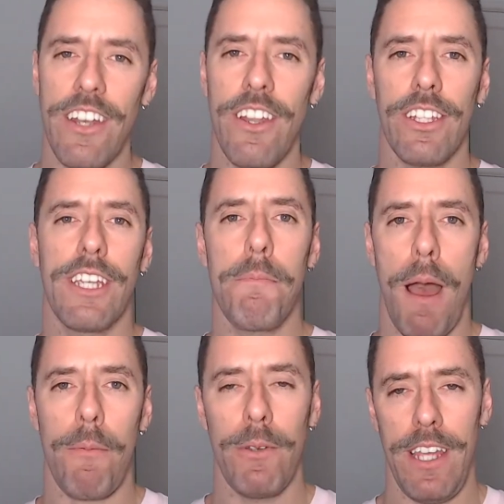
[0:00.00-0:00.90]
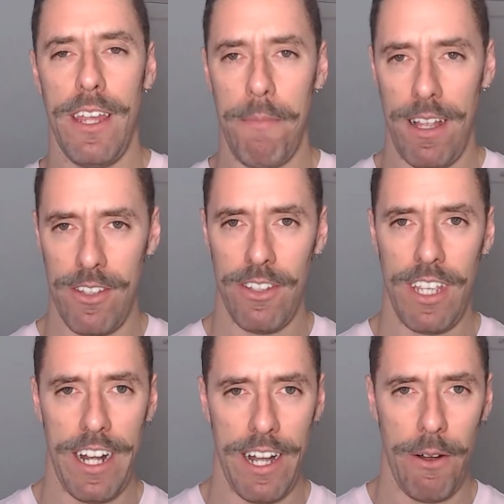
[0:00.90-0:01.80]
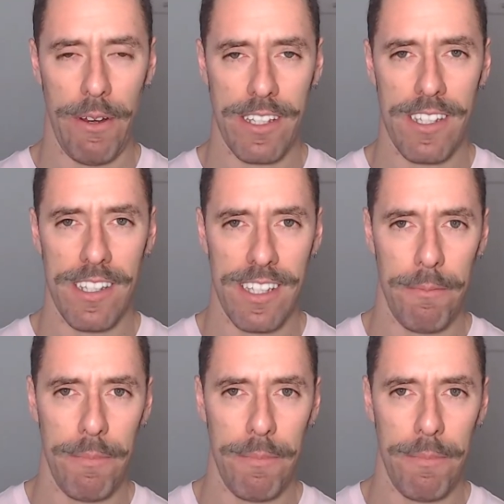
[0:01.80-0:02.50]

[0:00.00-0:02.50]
keep up with the demands of the anaerobic system.